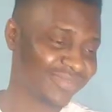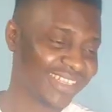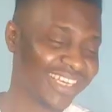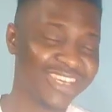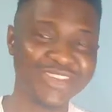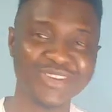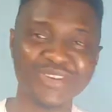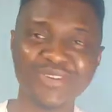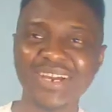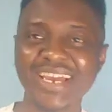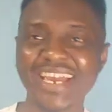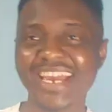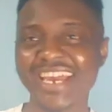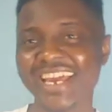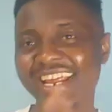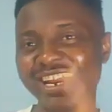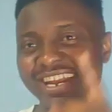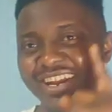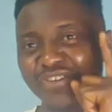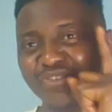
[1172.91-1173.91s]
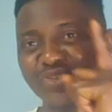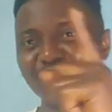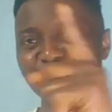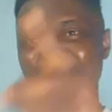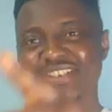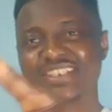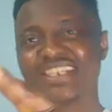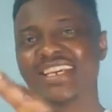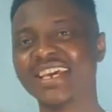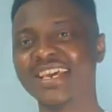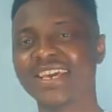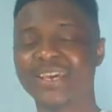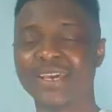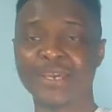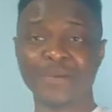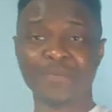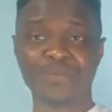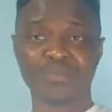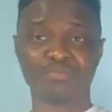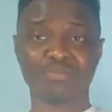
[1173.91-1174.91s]
Thank you. And of course,
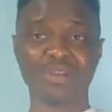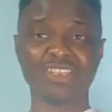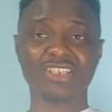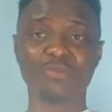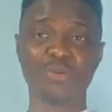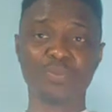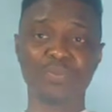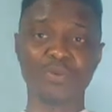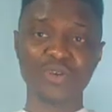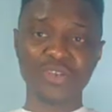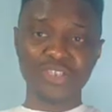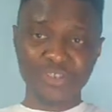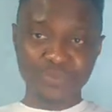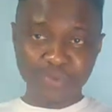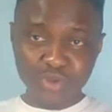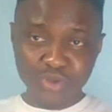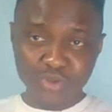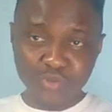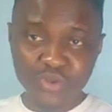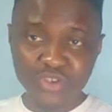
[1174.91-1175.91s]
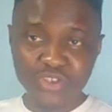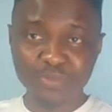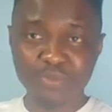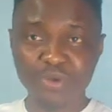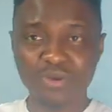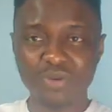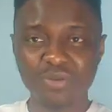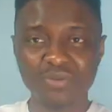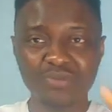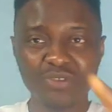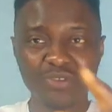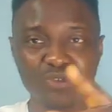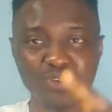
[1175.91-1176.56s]
Maximum Point Sports, once more,